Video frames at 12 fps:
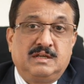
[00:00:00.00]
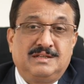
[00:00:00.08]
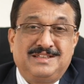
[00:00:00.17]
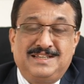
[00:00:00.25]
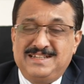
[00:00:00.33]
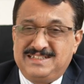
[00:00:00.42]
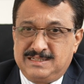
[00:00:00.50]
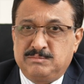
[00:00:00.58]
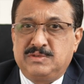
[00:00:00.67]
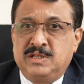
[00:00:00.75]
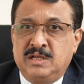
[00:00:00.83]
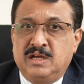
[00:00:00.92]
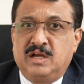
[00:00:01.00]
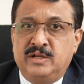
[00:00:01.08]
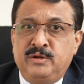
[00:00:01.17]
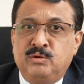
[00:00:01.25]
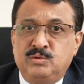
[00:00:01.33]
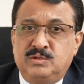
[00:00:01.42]
There is something
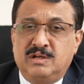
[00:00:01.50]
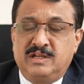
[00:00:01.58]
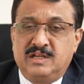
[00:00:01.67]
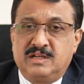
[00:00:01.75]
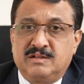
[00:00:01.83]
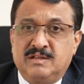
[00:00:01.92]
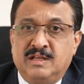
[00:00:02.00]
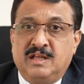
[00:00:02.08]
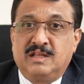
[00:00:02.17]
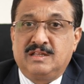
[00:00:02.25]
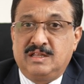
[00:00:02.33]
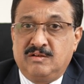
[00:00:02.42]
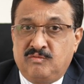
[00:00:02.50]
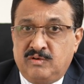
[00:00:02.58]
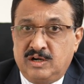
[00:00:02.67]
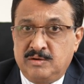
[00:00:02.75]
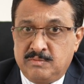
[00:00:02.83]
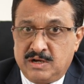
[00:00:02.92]
unusual here. The
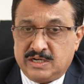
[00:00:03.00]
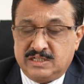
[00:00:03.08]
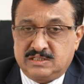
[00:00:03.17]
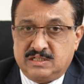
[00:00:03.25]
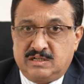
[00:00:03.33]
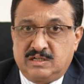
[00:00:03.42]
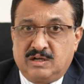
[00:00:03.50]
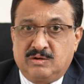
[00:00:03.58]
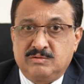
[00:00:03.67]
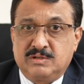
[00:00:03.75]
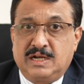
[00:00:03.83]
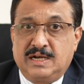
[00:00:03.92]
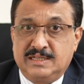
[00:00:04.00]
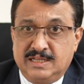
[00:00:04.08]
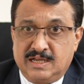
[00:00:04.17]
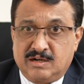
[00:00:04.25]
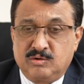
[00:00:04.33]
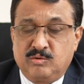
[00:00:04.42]
world markets are down and
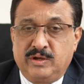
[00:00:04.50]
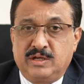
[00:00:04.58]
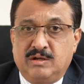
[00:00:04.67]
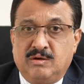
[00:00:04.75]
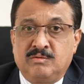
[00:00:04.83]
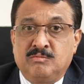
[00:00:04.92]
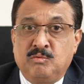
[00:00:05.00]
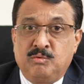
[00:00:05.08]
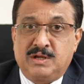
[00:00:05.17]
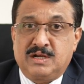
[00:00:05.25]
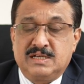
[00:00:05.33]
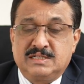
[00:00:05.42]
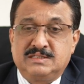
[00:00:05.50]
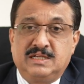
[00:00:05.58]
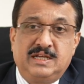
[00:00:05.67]
they are going down, whereas the